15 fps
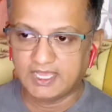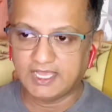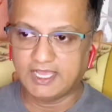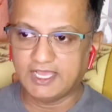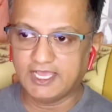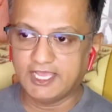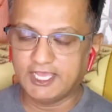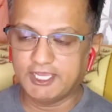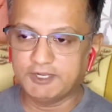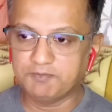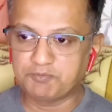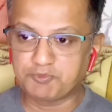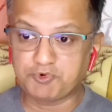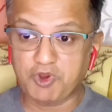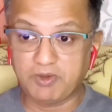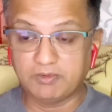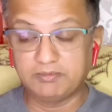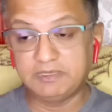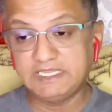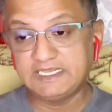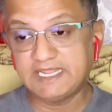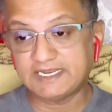and
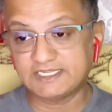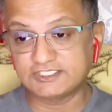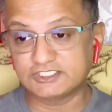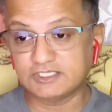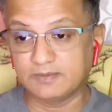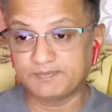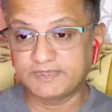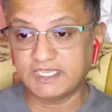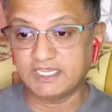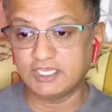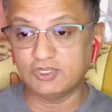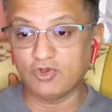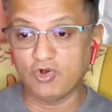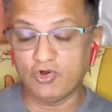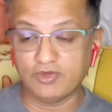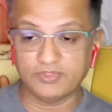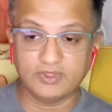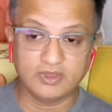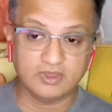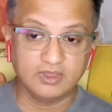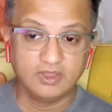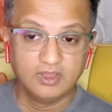probably that is something in
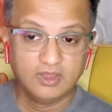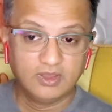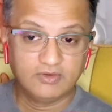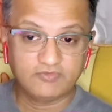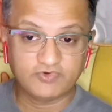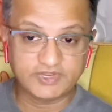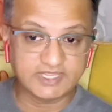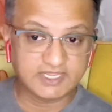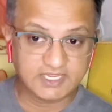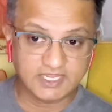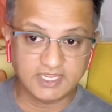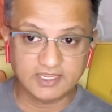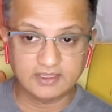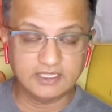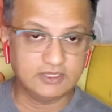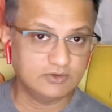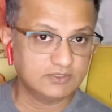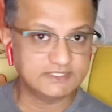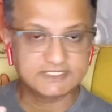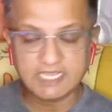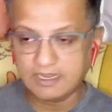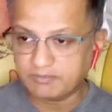honor for the king, you know,
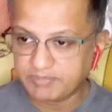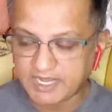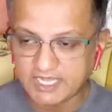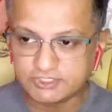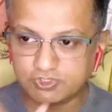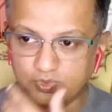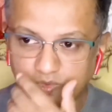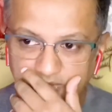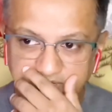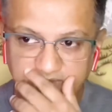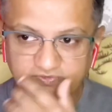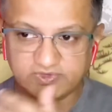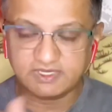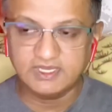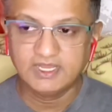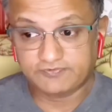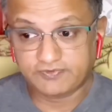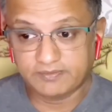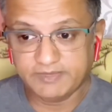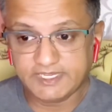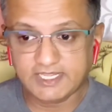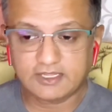in time past or whatever. For
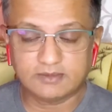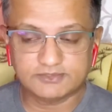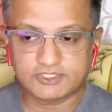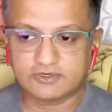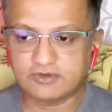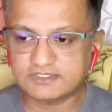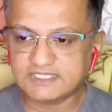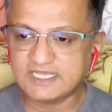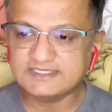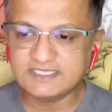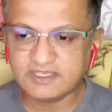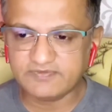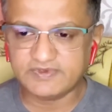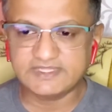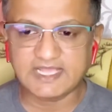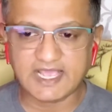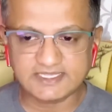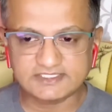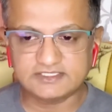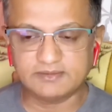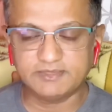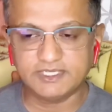me, it comes across as if it
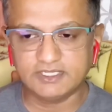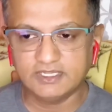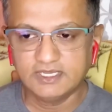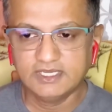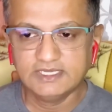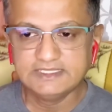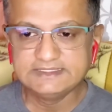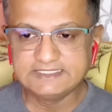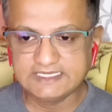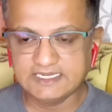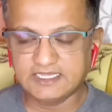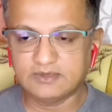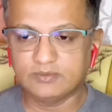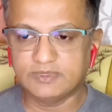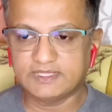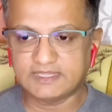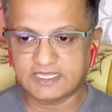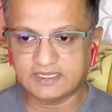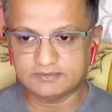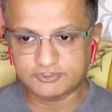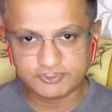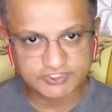has to be dealing with
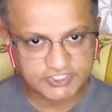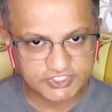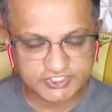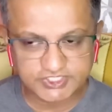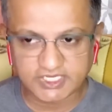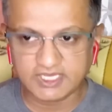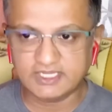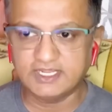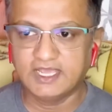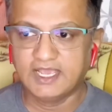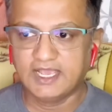tradition